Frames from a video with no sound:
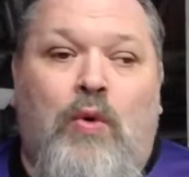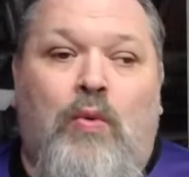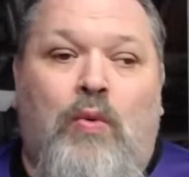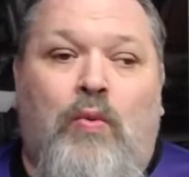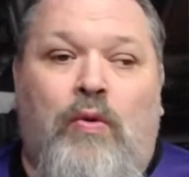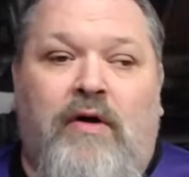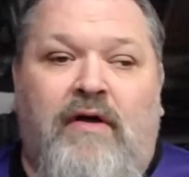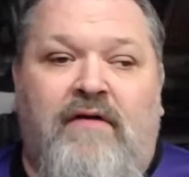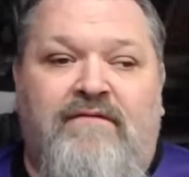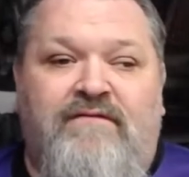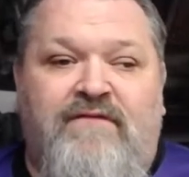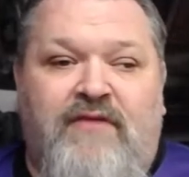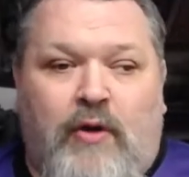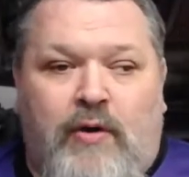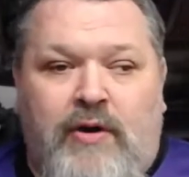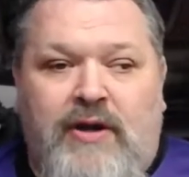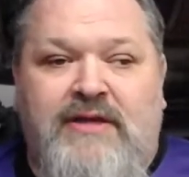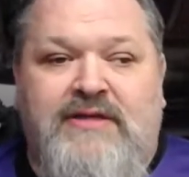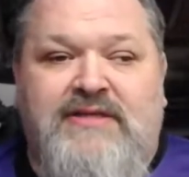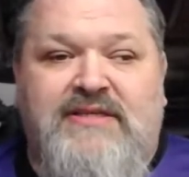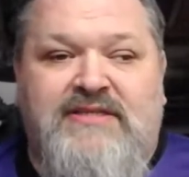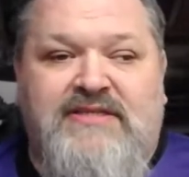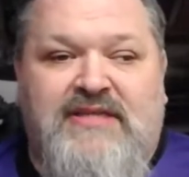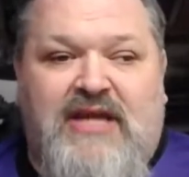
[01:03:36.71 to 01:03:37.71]
were a
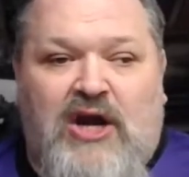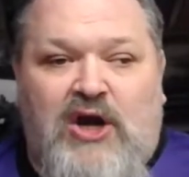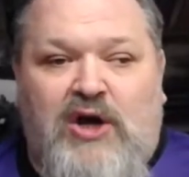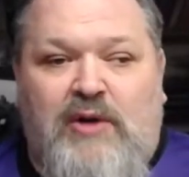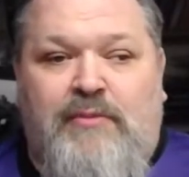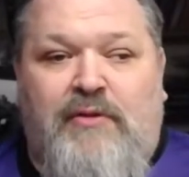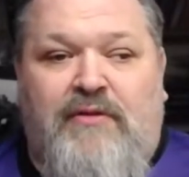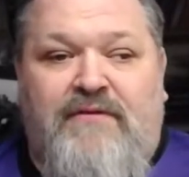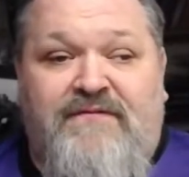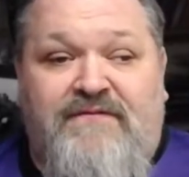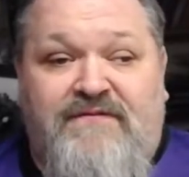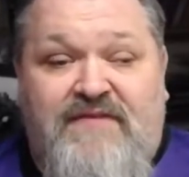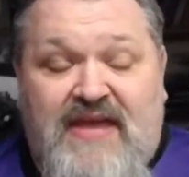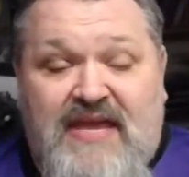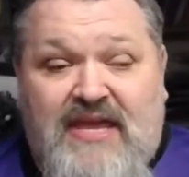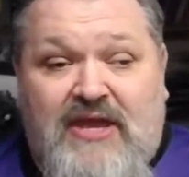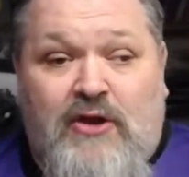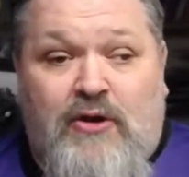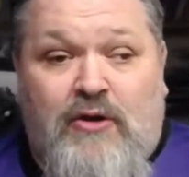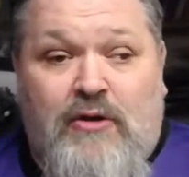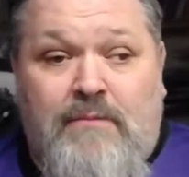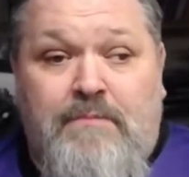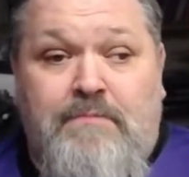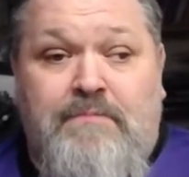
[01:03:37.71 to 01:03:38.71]
very desirable
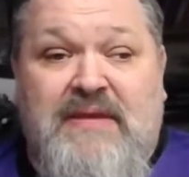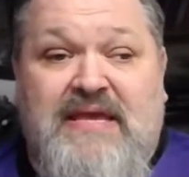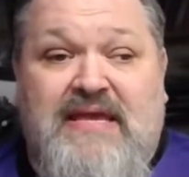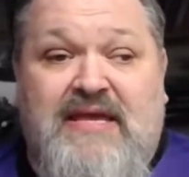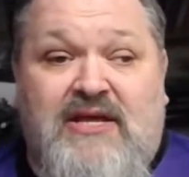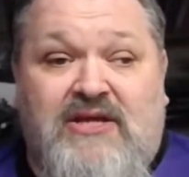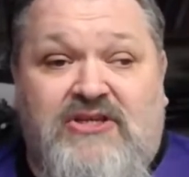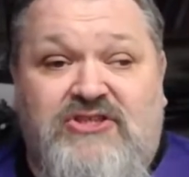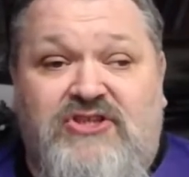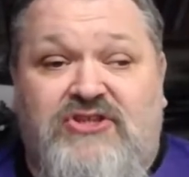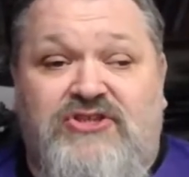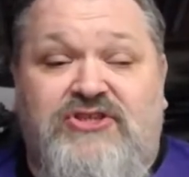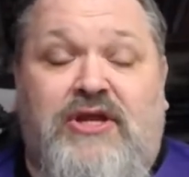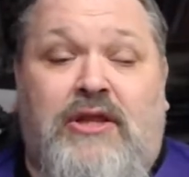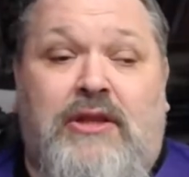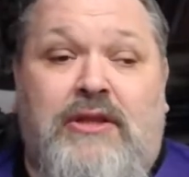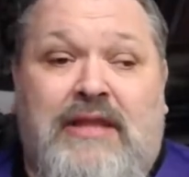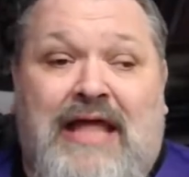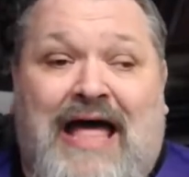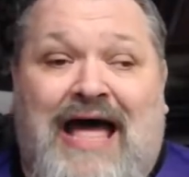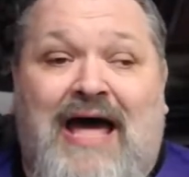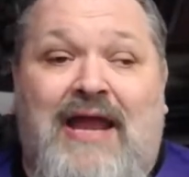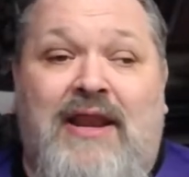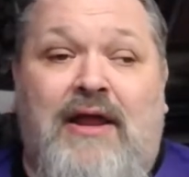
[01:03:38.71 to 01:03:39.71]
figure because there's a
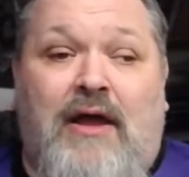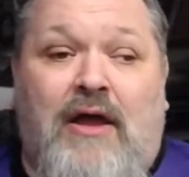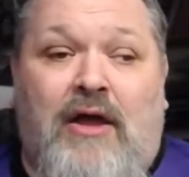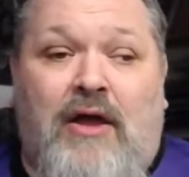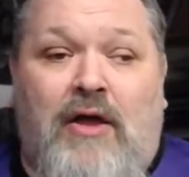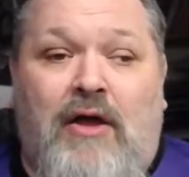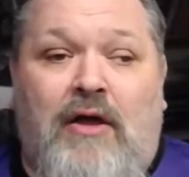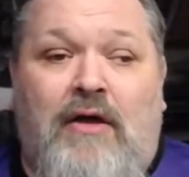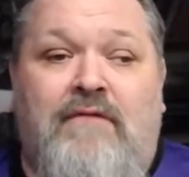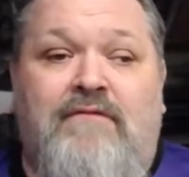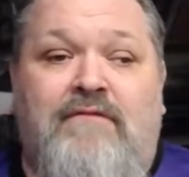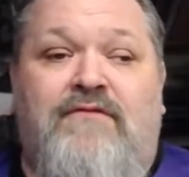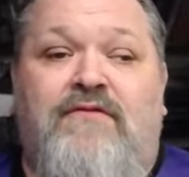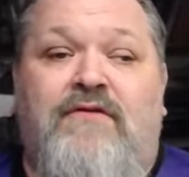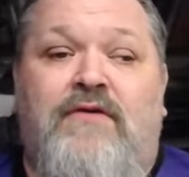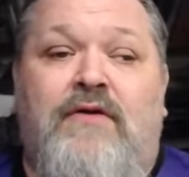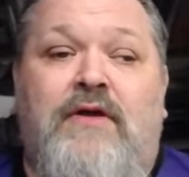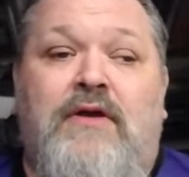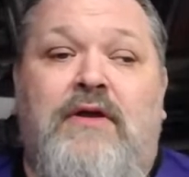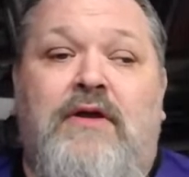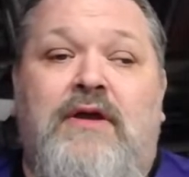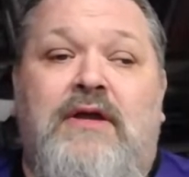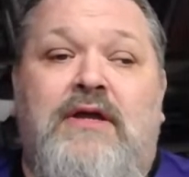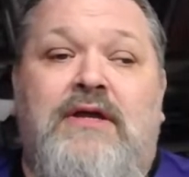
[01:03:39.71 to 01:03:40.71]
lot of
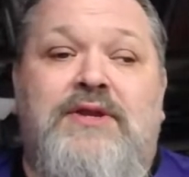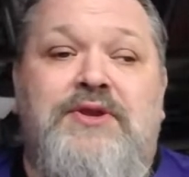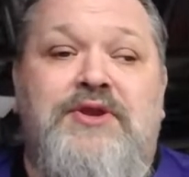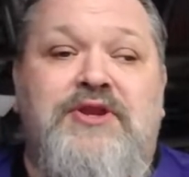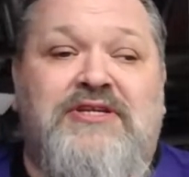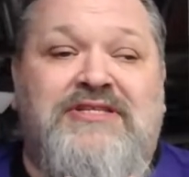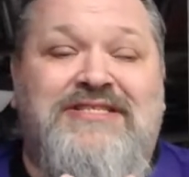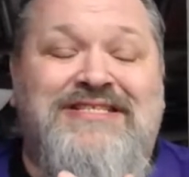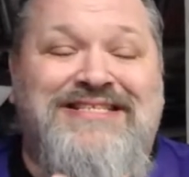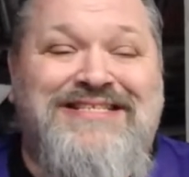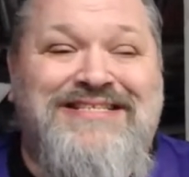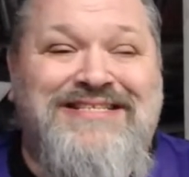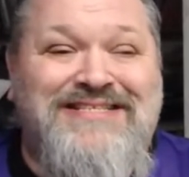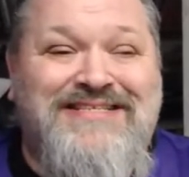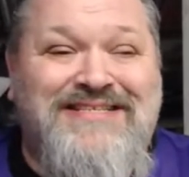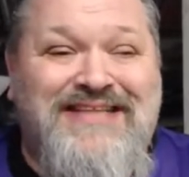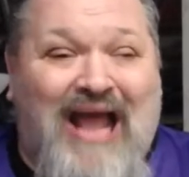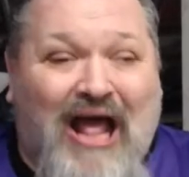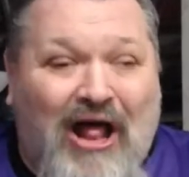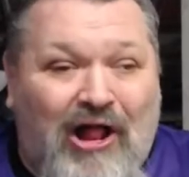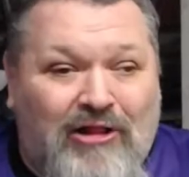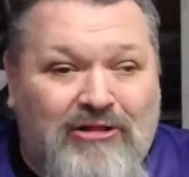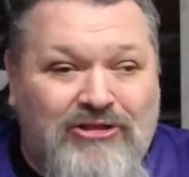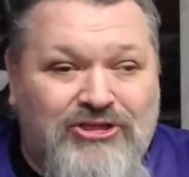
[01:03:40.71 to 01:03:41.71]

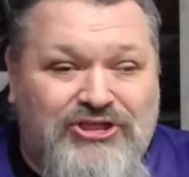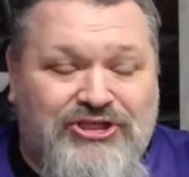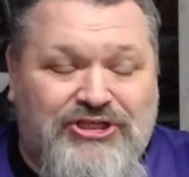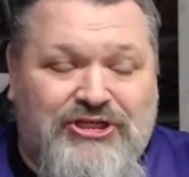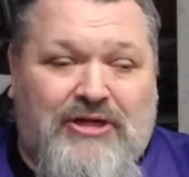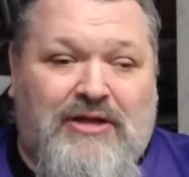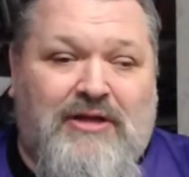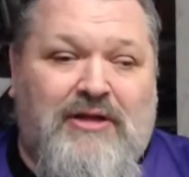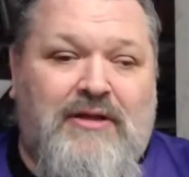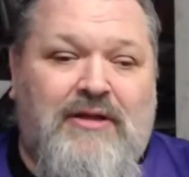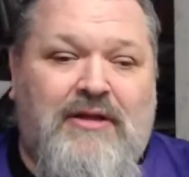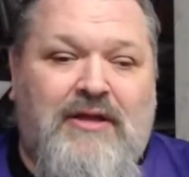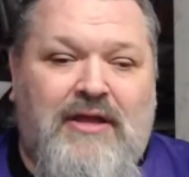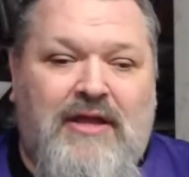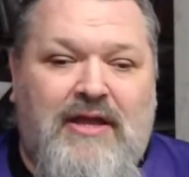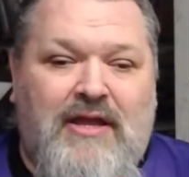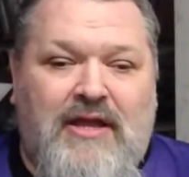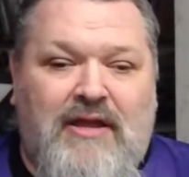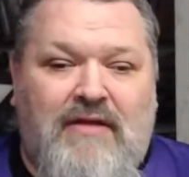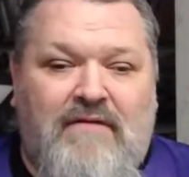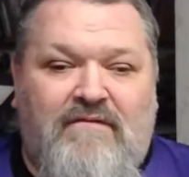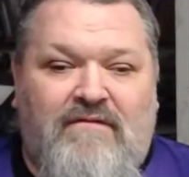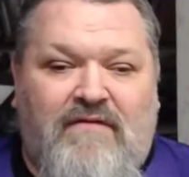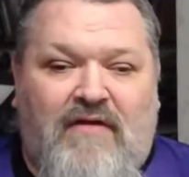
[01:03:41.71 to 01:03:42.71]
nostalgia
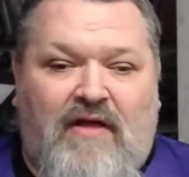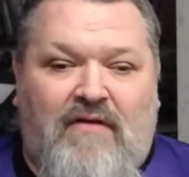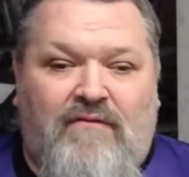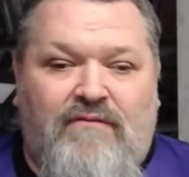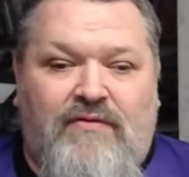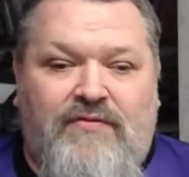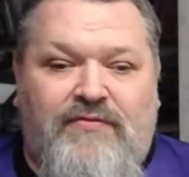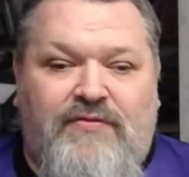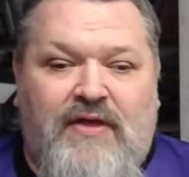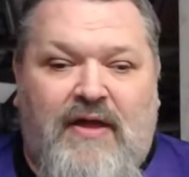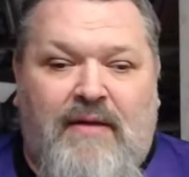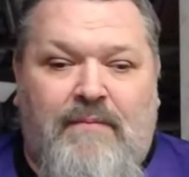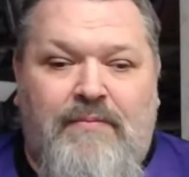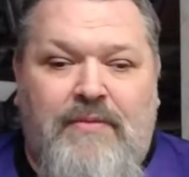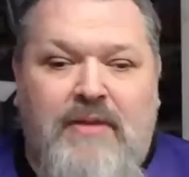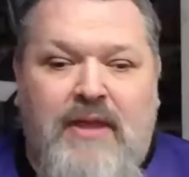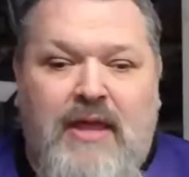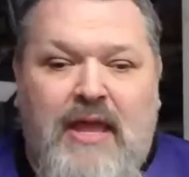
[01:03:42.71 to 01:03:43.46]
involved with them.